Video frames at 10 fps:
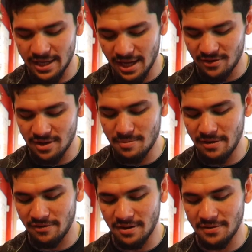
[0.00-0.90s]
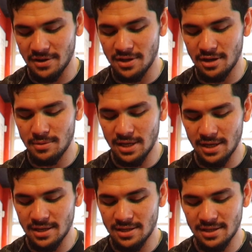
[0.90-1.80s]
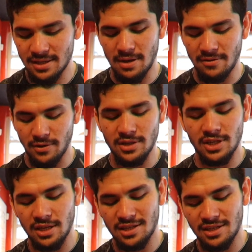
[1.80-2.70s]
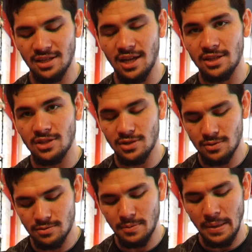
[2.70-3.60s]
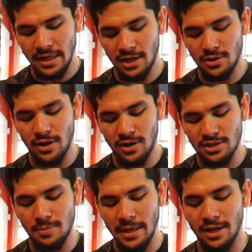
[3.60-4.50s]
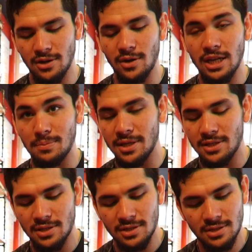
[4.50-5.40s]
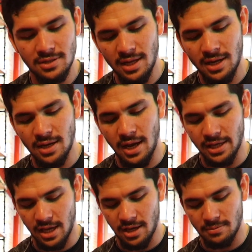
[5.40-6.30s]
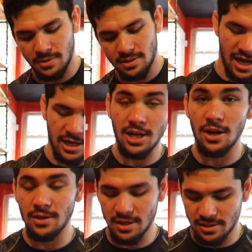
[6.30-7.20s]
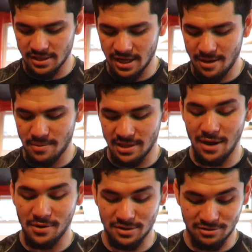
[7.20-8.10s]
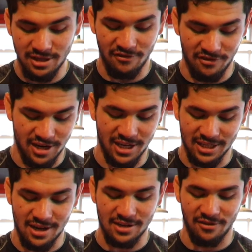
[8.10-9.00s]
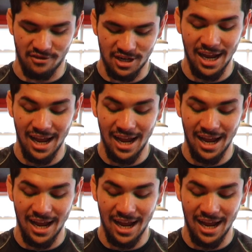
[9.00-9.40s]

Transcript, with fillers: I can't really make fun of her though because my voice changes a lot too, depending on who I, depending on who I speak to, and I can't help it. I totally understand, but that was really funny because that was the first